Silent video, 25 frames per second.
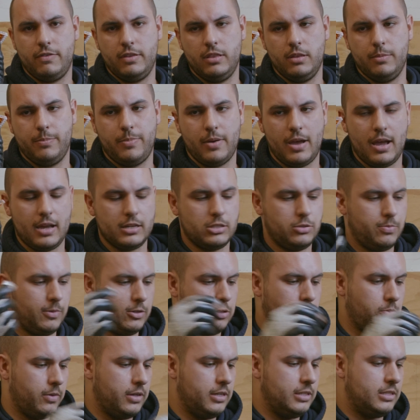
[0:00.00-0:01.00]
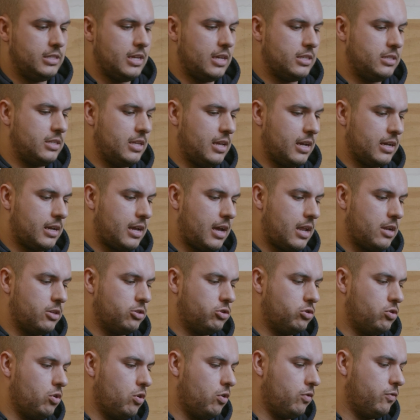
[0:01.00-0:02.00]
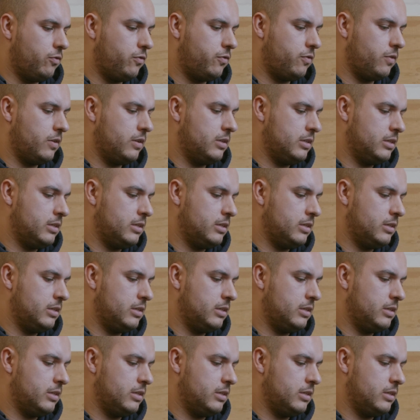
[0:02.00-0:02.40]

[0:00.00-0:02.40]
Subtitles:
in the bag, especially when you're testing that kind of stuff.